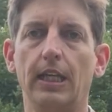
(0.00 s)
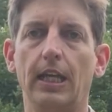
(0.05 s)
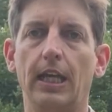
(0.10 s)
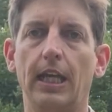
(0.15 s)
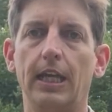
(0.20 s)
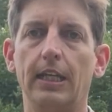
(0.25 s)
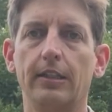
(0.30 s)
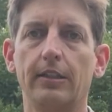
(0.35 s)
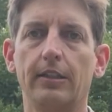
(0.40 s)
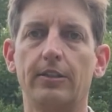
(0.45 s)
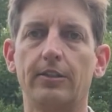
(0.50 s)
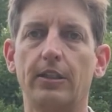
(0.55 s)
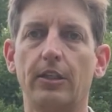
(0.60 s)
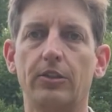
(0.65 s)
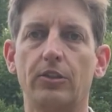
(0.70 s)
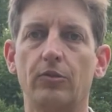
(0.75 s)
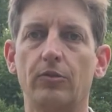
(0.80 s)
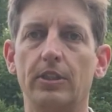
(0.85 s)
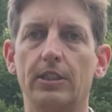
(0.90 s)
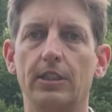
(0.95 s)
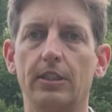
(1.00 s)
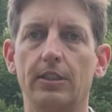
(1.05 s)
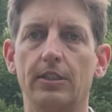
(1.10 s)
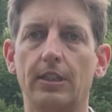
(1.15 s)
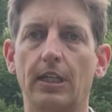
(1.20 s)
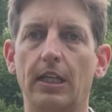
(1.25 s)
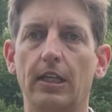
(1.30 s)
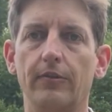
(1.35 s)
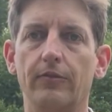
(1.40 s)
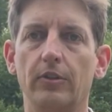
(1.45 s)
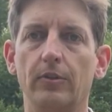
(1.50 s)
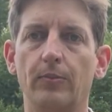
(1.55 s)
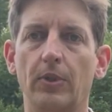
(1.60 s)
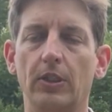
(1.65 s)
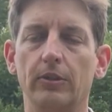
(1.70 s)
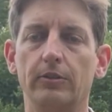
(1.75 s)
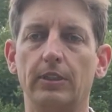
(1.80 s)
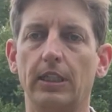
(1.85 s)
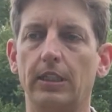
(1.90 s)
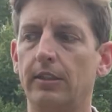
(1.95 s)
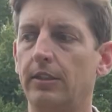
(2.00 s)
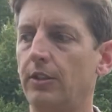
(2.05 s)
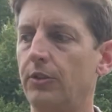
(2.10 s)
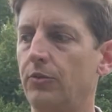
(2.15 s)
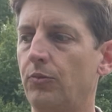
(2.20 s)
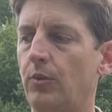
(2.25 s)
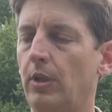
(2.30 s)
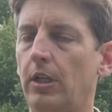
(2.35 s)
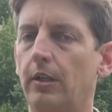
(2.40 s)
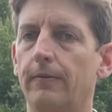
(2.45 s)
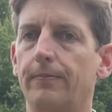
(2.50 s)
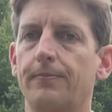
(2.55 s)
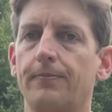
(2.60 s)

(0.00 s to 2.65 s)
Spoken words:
hang accessories inside of your bell tent as well.